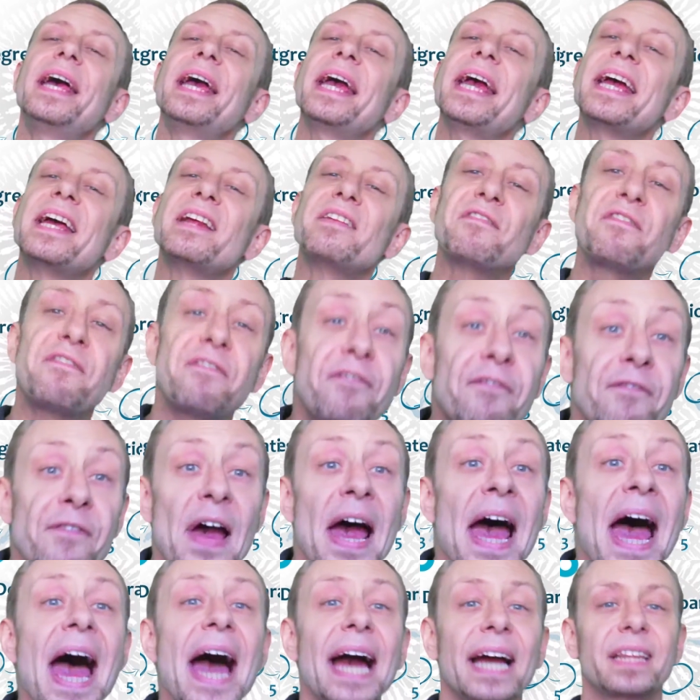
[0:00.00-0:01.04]
In
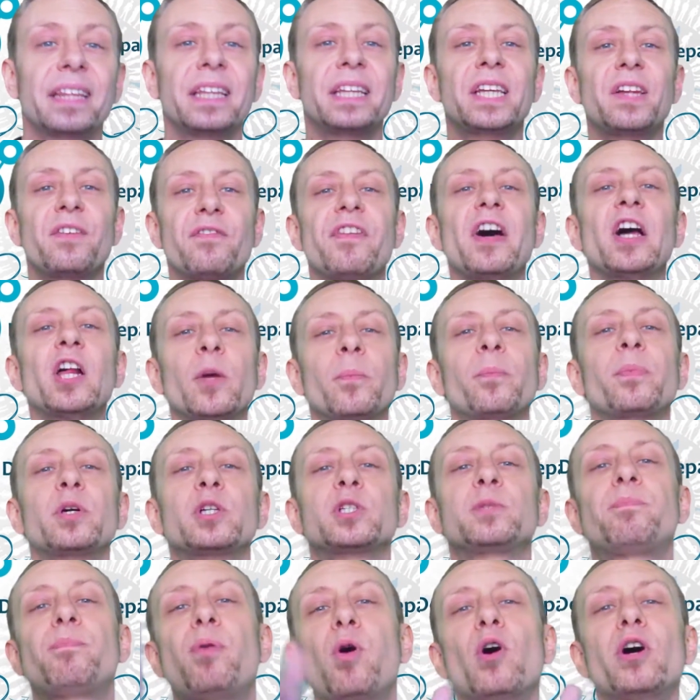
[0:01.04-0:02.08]
fact, the
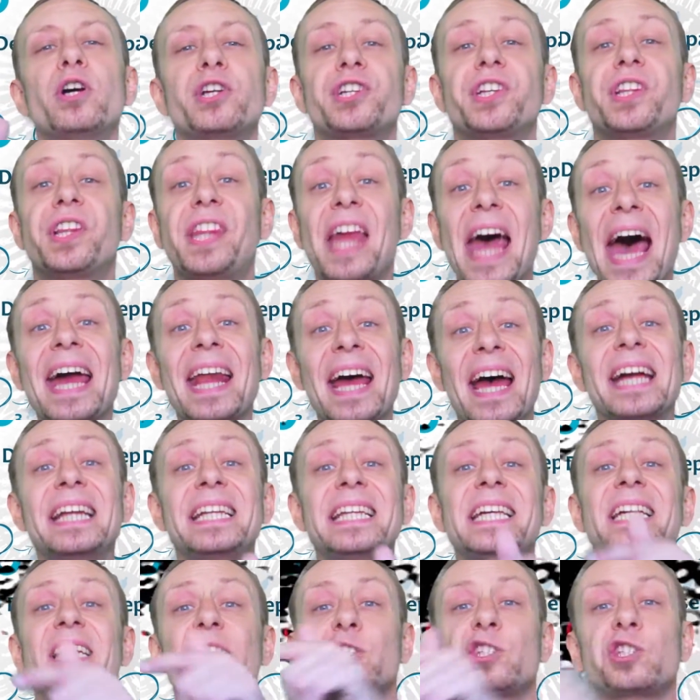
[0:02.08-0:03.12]
developers pushed that
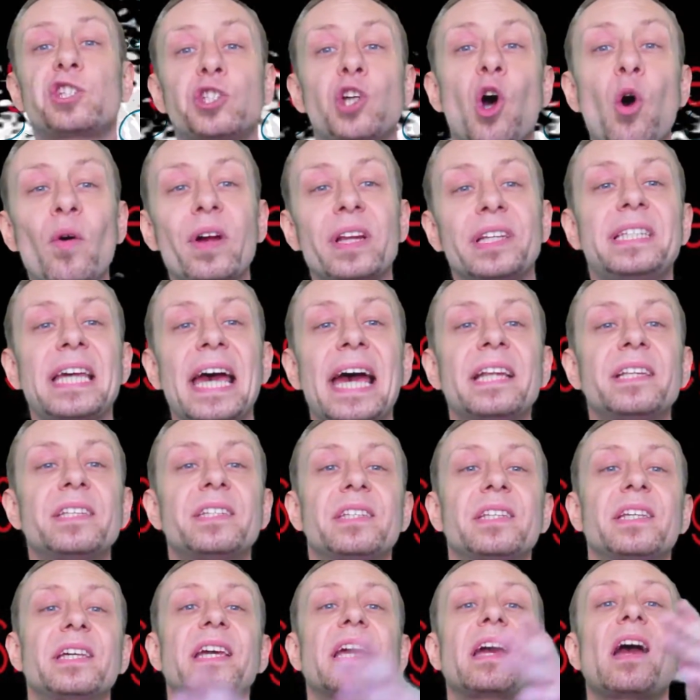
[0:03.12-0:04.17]
idea so
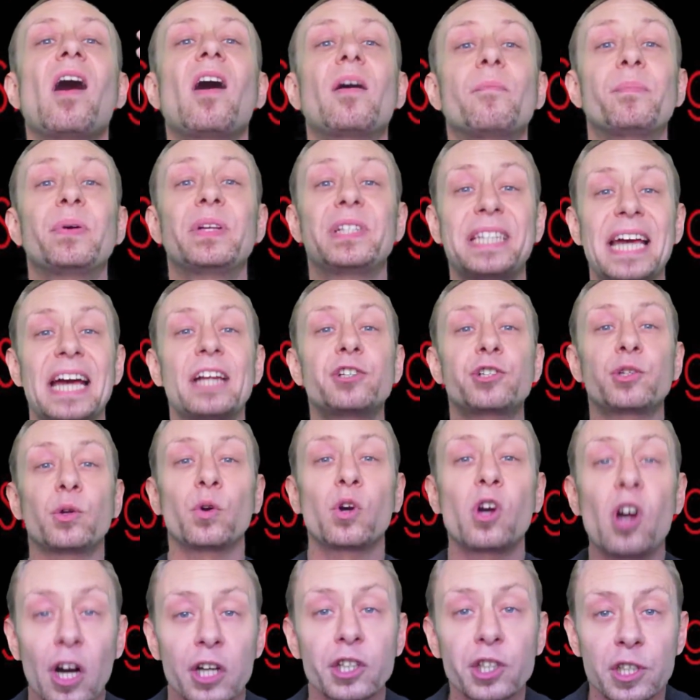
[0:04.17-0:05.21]
intensely on potential
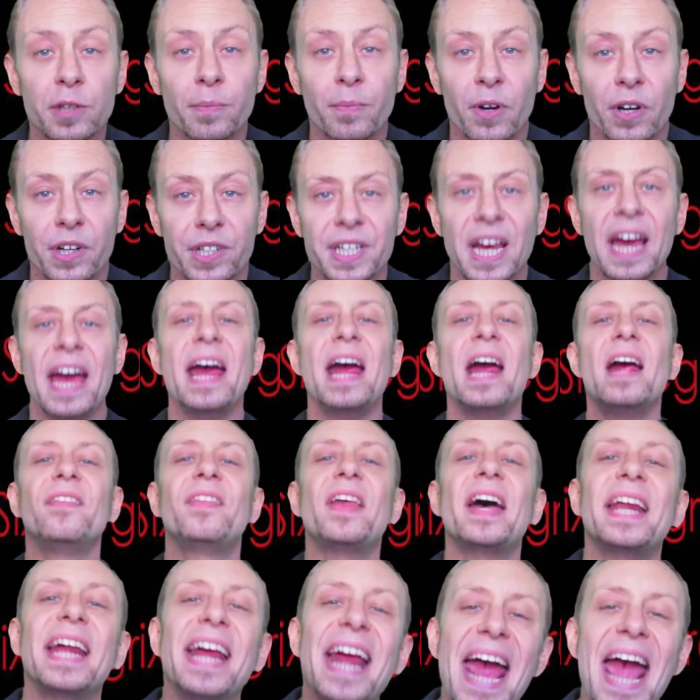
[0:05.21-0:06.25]
customers
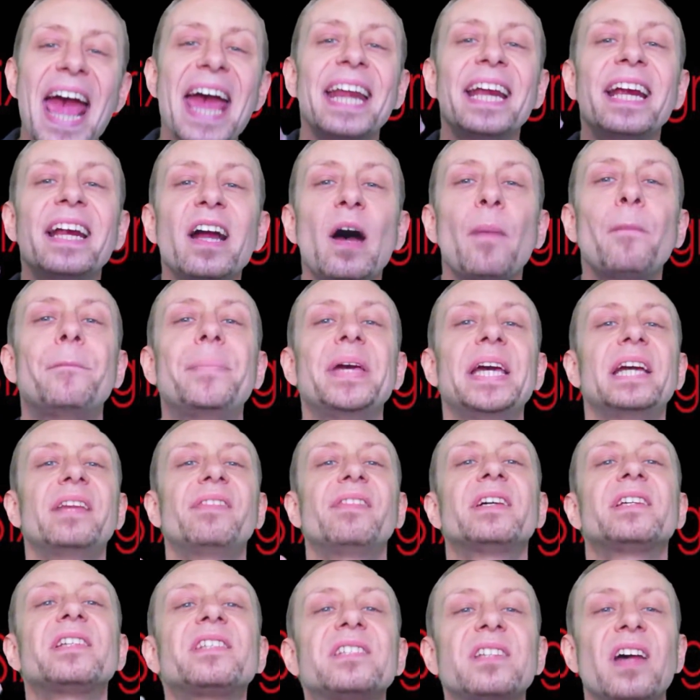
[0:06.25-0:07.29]
that it ended up being
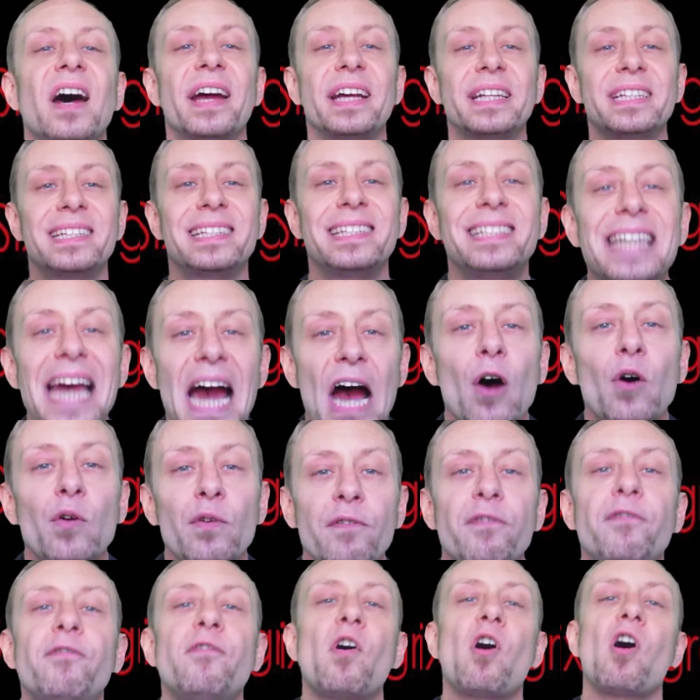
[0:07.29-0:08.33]
the site's
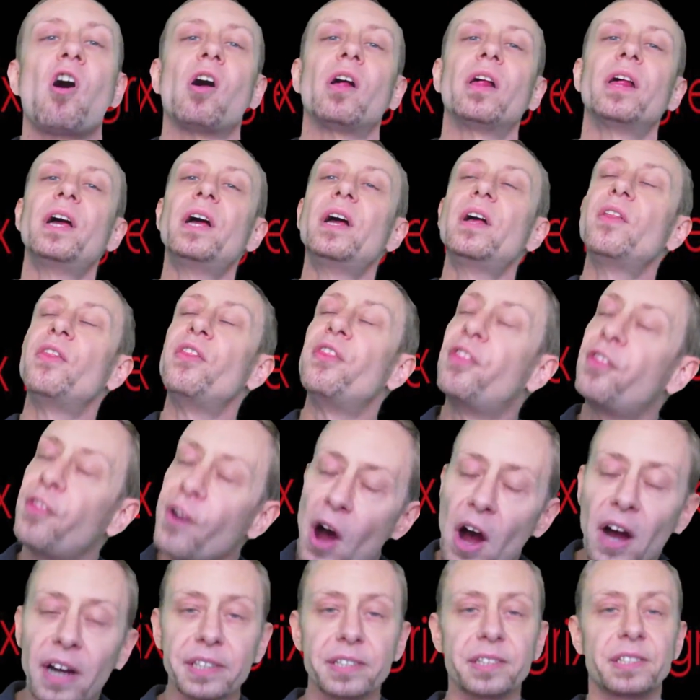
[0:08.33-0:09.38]
downfall.
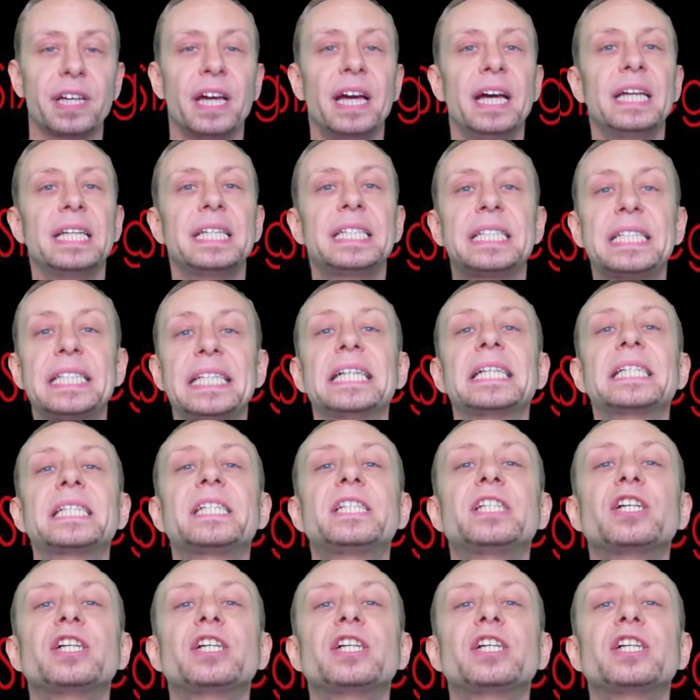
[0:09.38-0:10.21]
Thus, 6